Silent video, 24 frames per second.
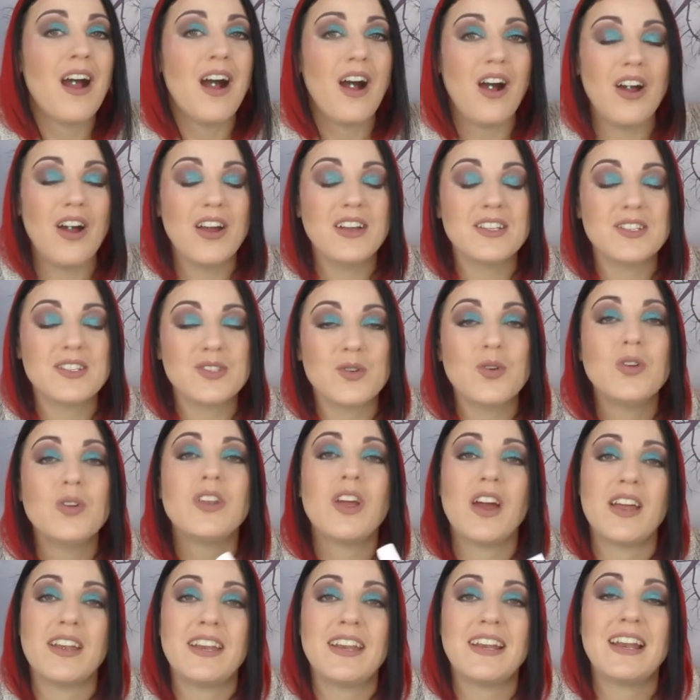I saw
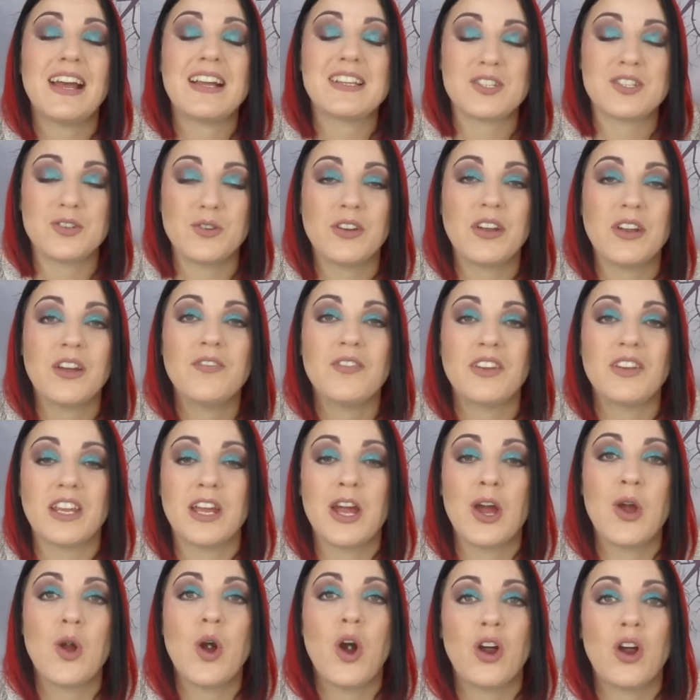Lightning Lass doing a
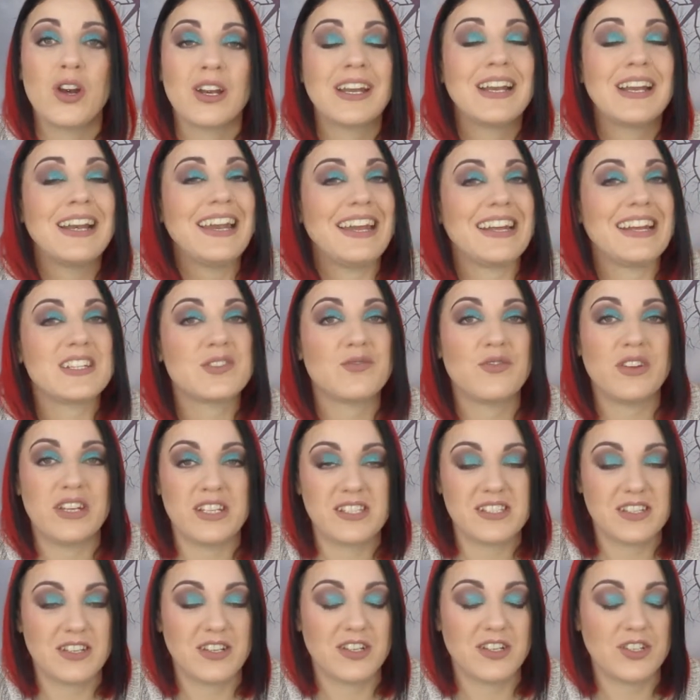video on Clicks
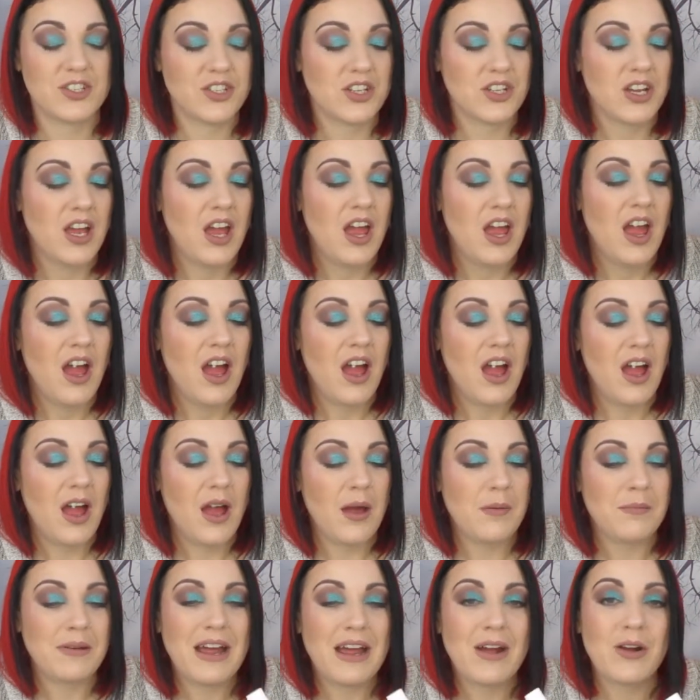Research.
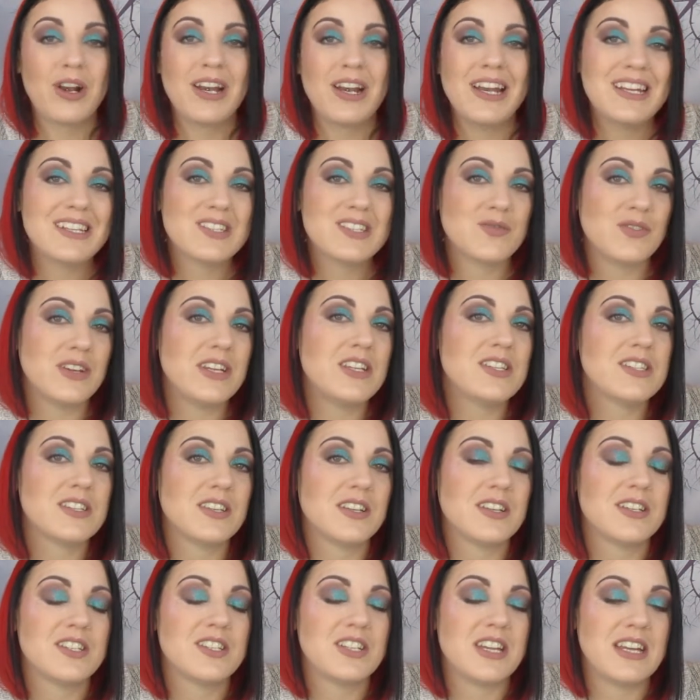Now Clicks
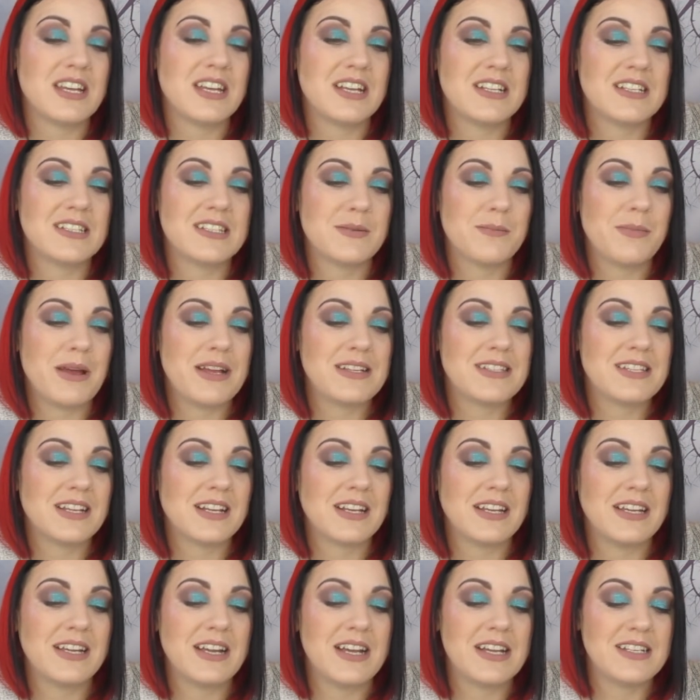Research is
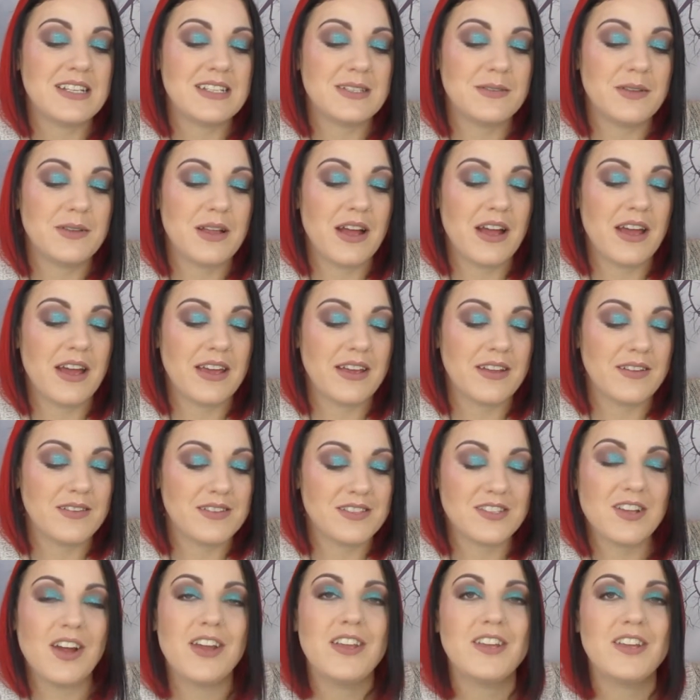basically a
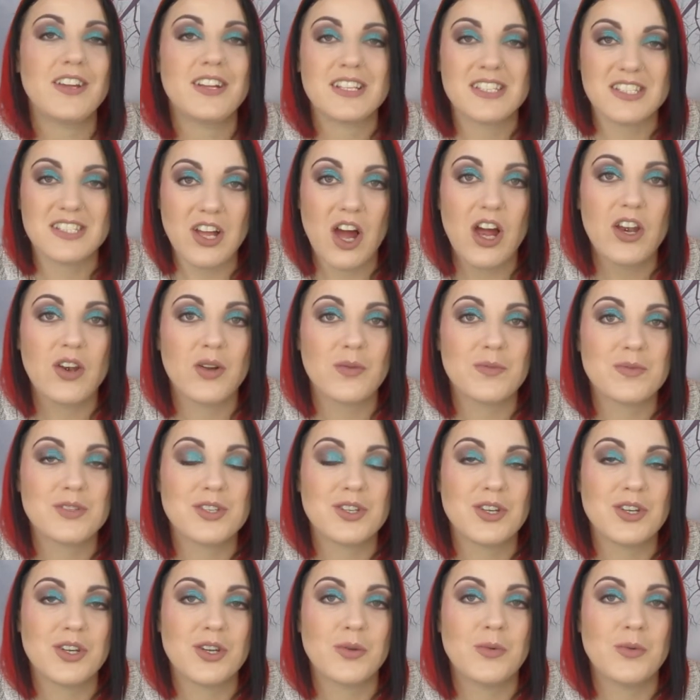site you can sign up
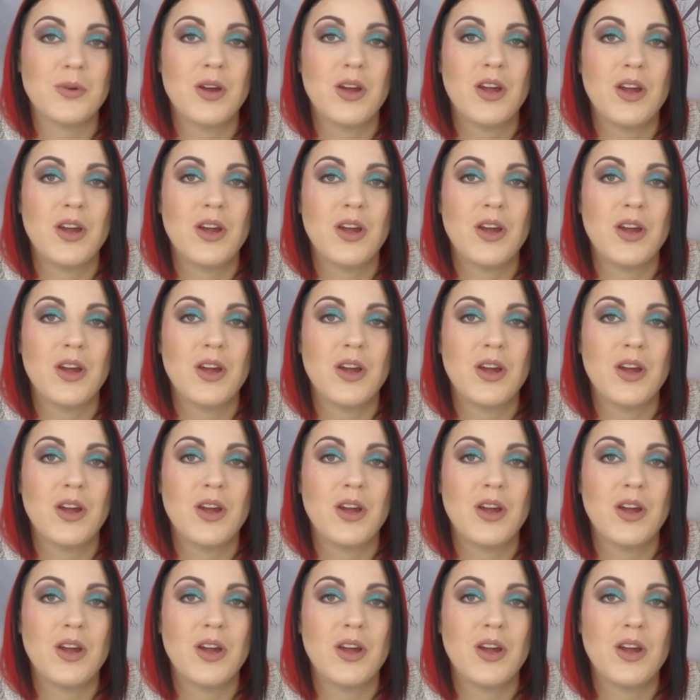to,